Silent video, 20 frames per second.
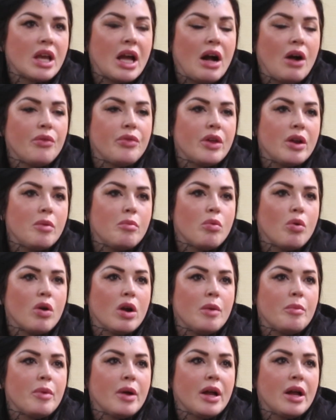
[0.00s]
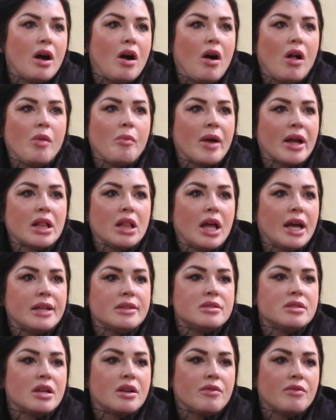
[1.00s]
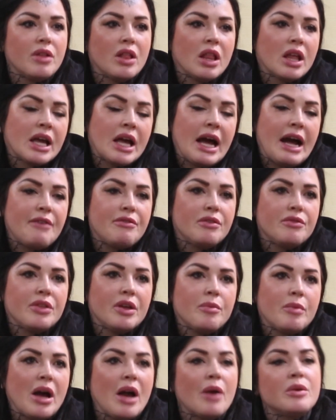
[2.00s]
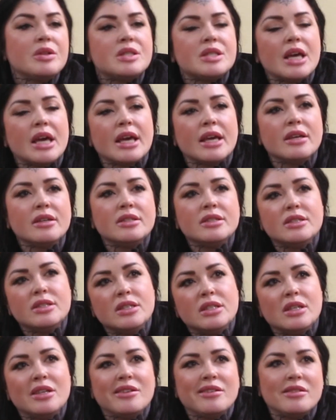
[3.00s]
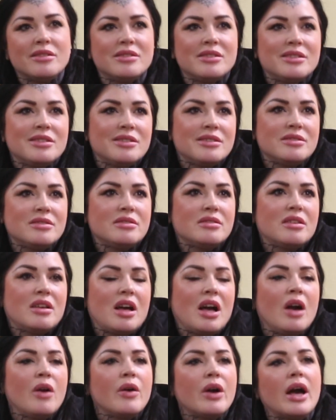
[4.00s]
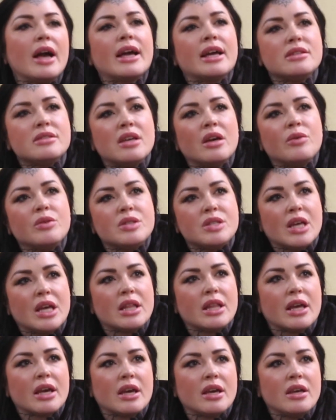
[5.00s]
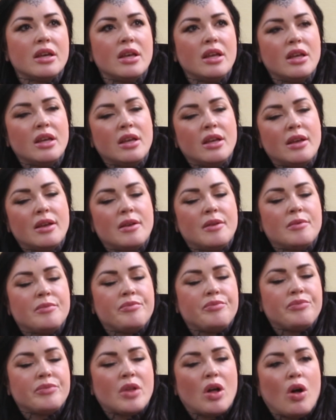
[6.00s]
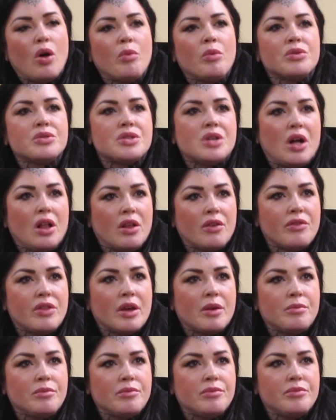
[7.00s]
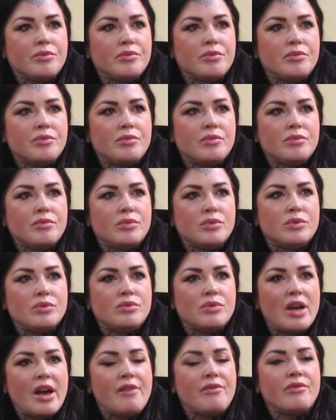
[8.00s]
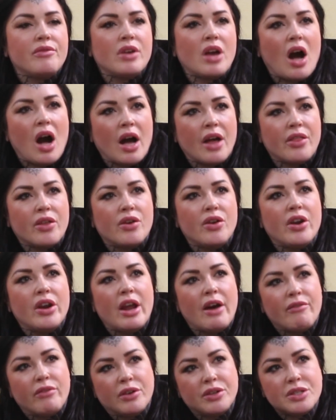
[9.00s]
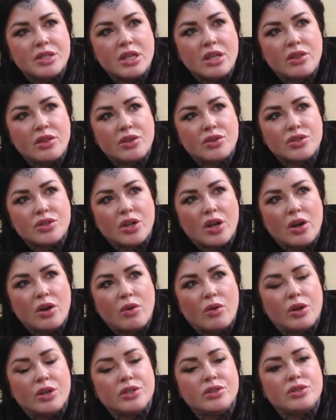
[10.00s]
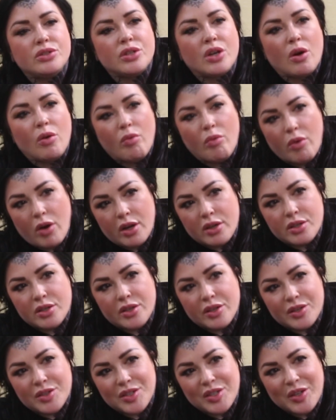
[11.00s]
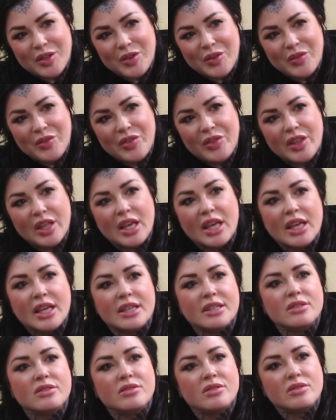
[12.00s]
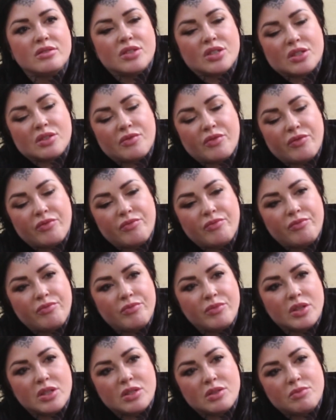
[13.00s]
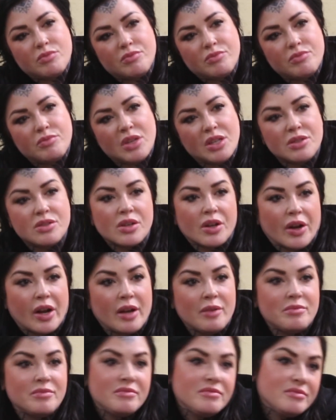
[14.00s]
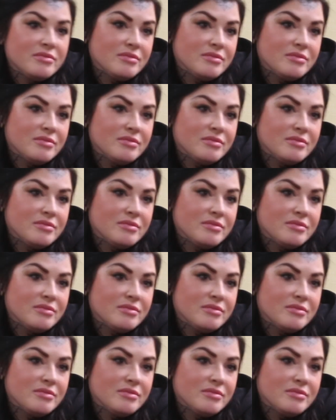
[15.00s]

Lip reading: out there more, but all my clients, like half of them, I would say, I guess I would say like almost all of them have either never seen the show or don't watch the show. They just, it's Instagram.